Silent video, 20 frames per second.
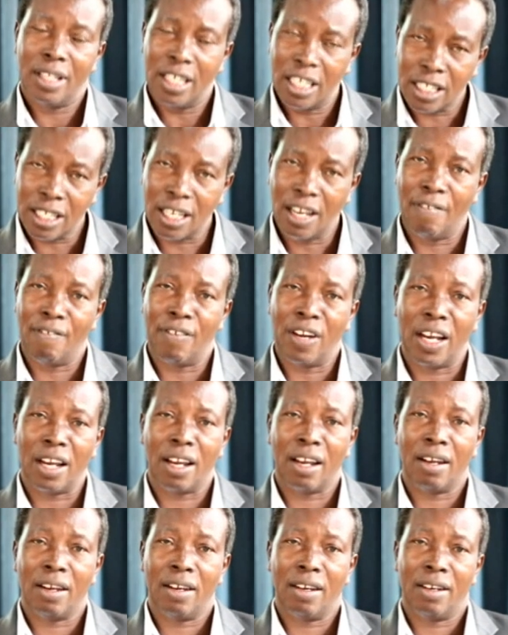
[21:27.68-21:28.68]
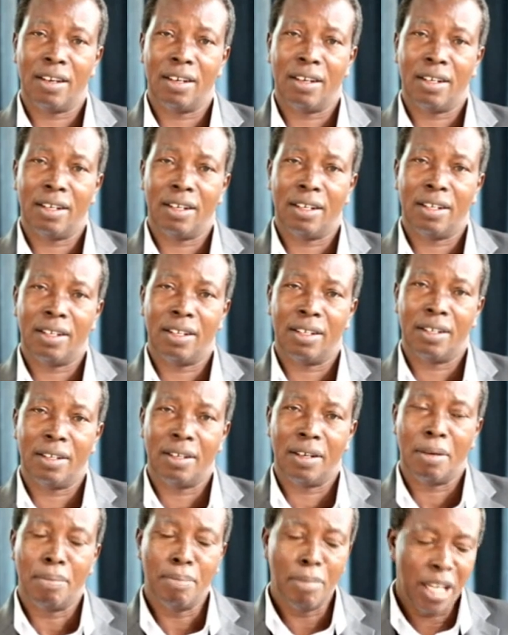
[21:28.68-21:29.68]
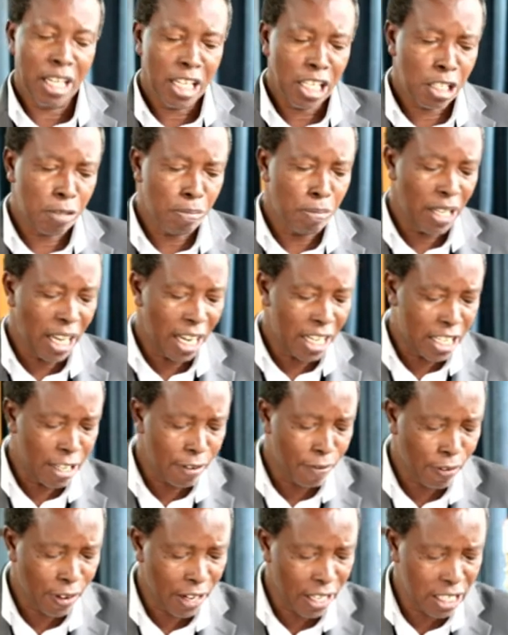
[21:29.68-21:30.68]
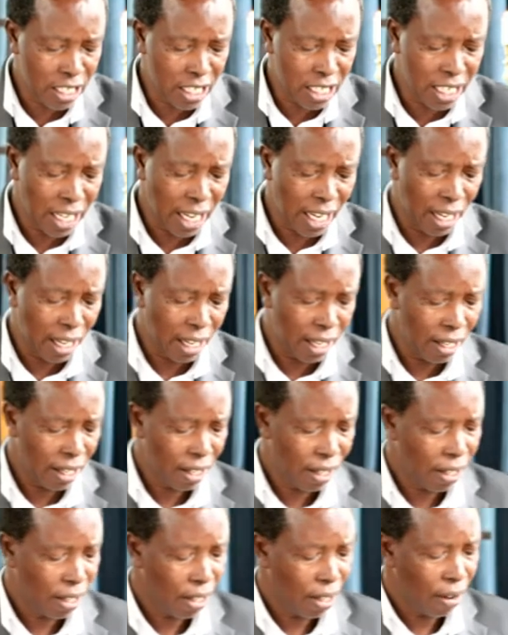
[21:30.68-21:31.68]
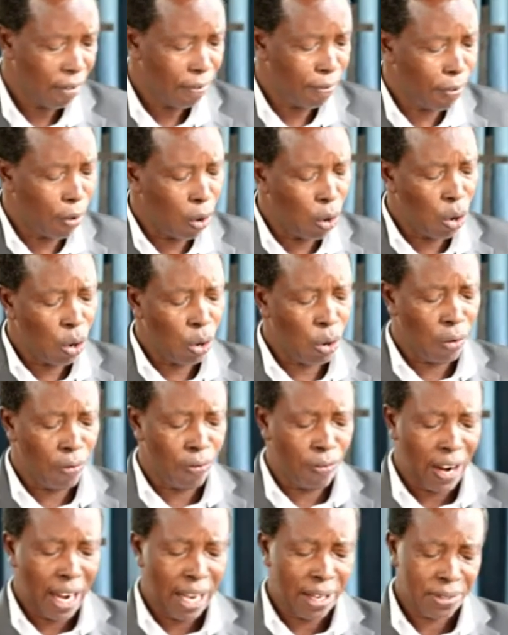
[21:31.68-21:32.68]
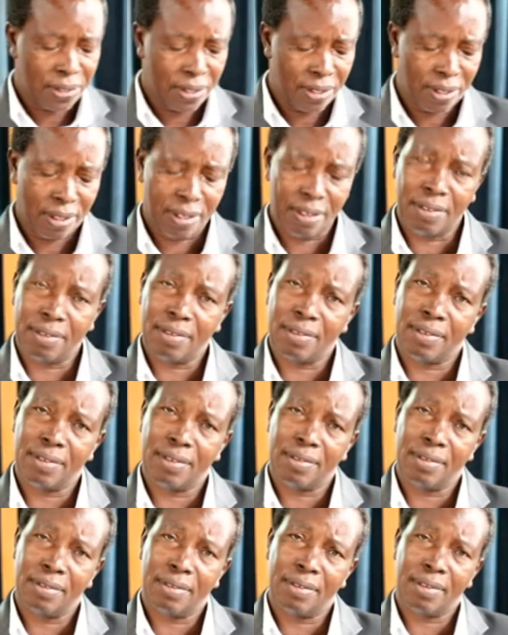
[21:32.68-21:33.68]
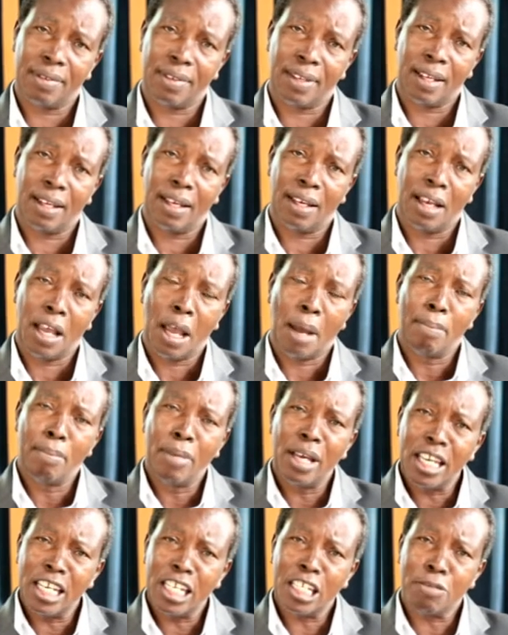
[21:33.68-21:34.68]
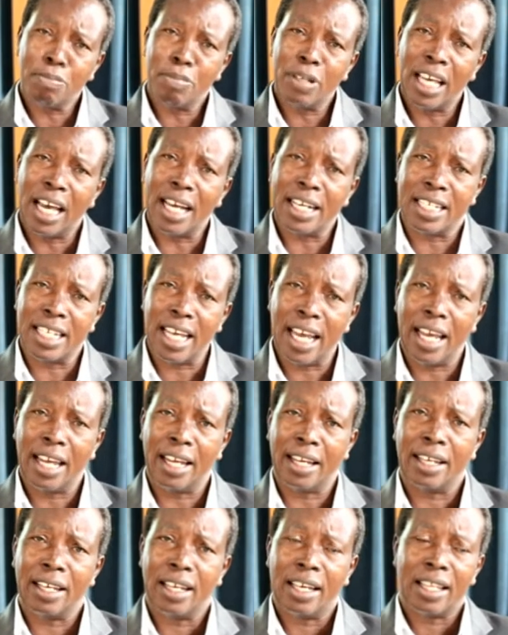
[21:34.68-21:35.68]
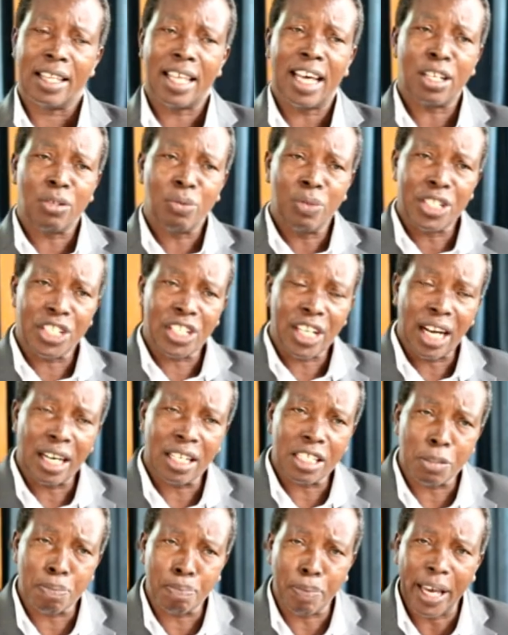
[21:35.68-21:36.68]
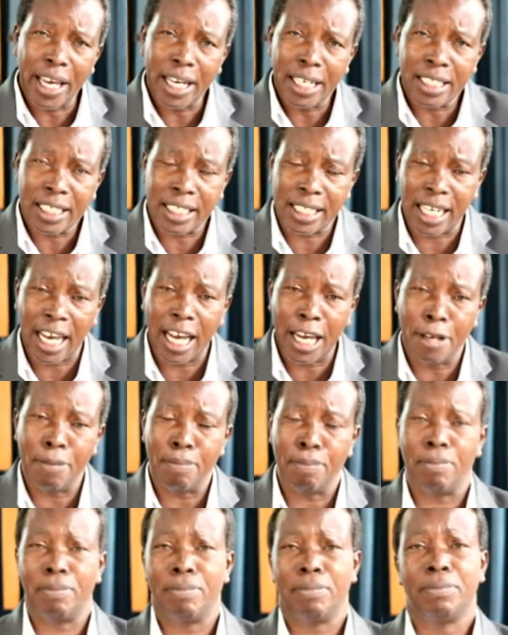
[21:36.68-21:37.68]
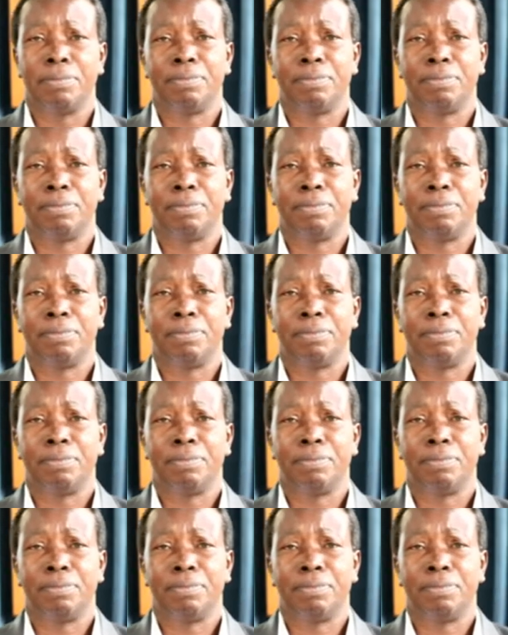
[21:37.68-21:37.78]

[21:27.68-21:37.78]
This evening, may it be a different day for all of us. May it be a day that we shall spend time